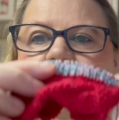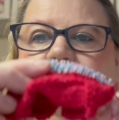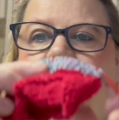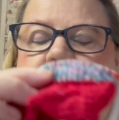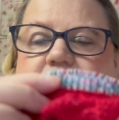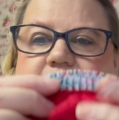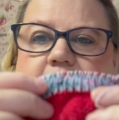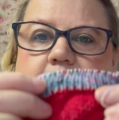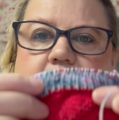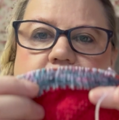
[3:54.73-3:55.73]
in focus.
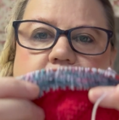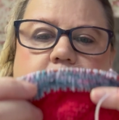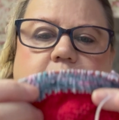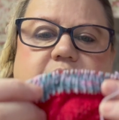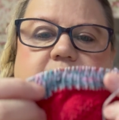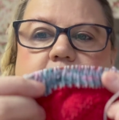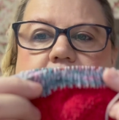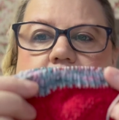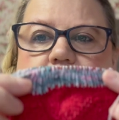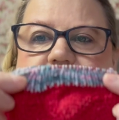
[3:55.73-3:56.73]
I'm having real problems with my
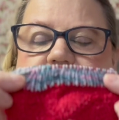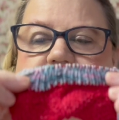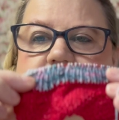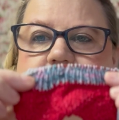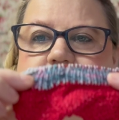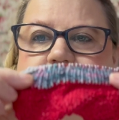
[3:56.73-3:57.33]
camera setting.